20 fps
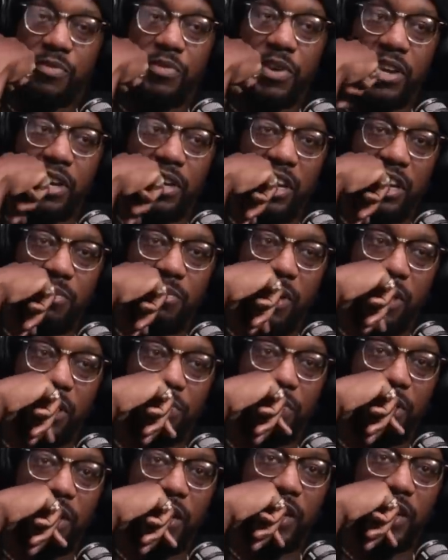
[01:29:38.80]
I just think that these
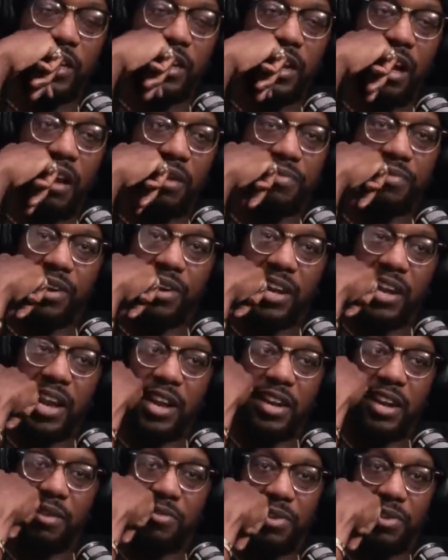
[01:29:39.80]
men are thinking, I
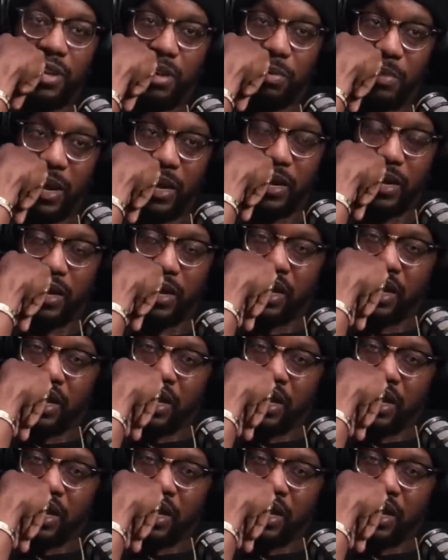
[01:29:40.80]
fucking had enough of these men.